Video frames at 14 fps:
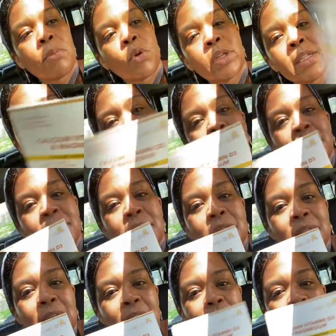going to add
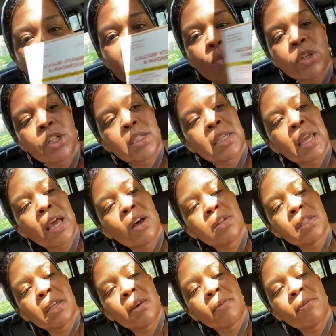this evening, which is a
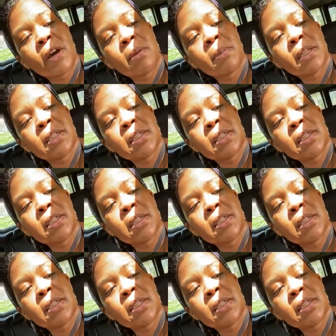calcium, vitamin